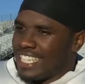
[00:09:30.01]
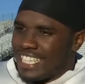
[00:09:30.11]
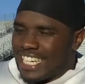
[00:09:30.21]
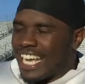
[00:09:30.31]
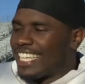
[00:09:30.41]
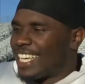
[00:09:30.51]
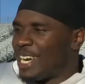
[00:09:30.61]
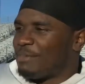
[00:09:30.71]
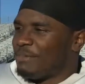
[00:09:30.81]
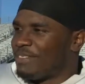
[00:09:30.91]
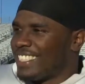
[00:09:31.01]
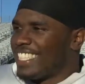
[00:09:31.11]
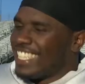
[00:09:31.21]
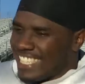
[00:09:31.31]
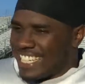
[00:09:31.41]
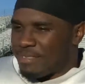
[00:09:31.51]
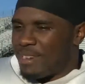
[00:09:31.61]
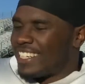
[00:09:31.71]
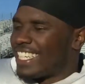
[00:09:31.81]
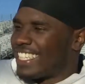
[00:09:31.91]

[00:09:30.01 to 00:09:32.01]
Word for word: then a nightcap. And that's about